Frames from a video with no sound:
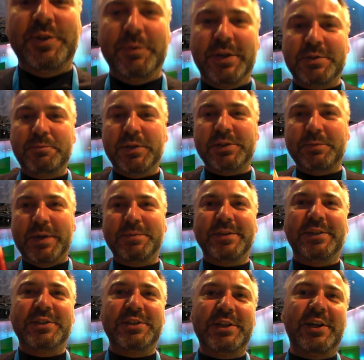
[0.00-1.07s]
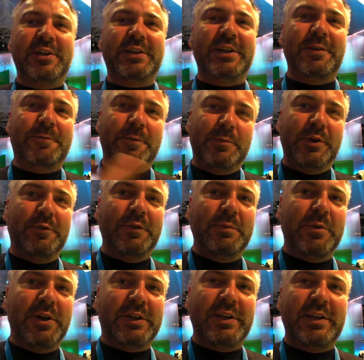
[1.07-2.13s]
anyways, PixPipe Send and Share. Get it from the Ovi
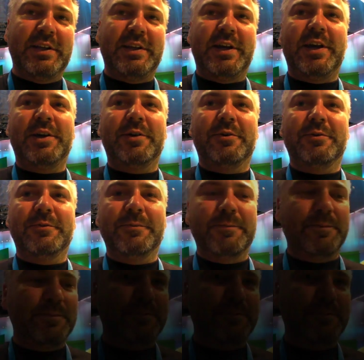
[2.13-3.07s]
Market now.